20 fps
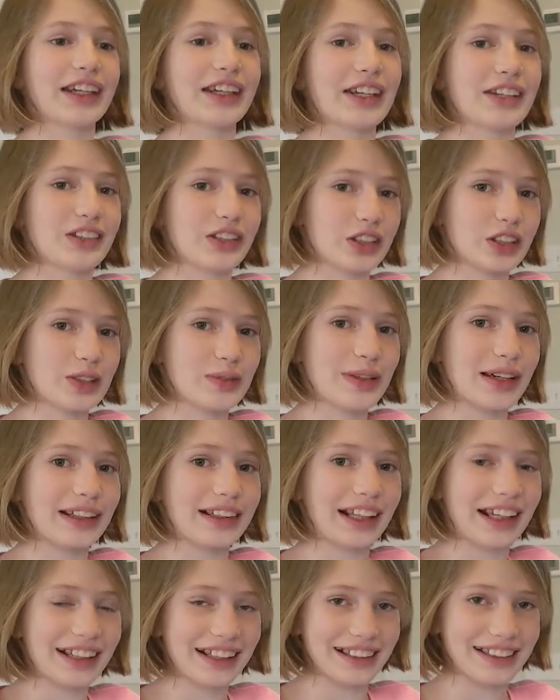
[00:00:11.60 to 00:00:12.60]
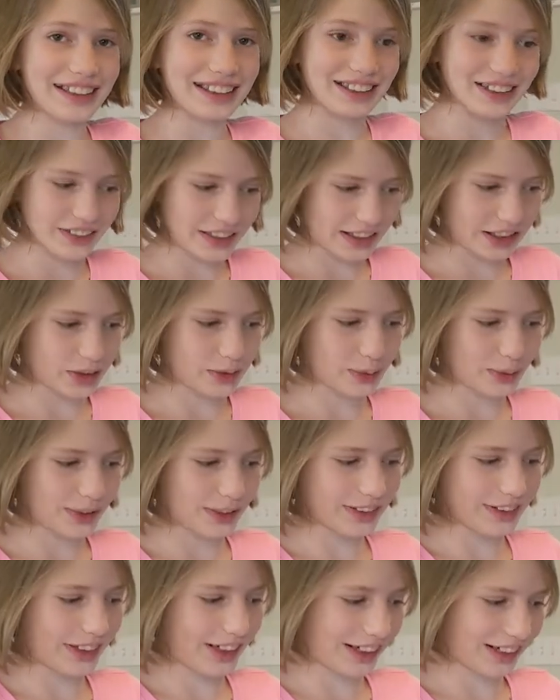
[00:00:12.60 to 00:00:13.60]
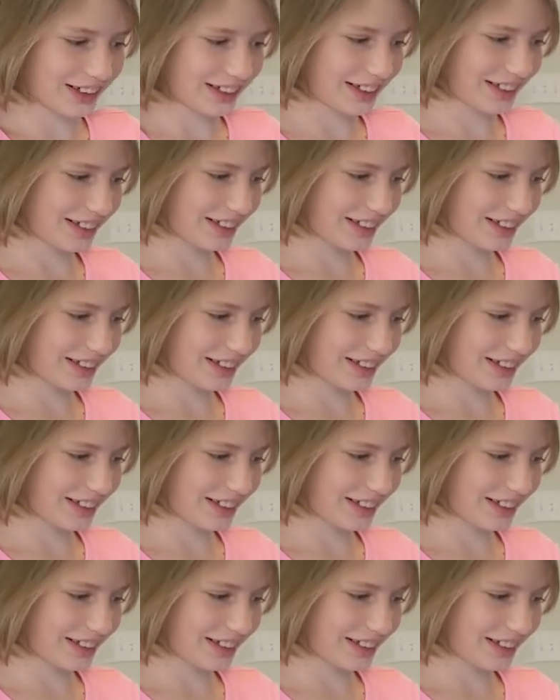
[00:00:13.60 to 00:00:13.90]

going to show you my latest Scratch project.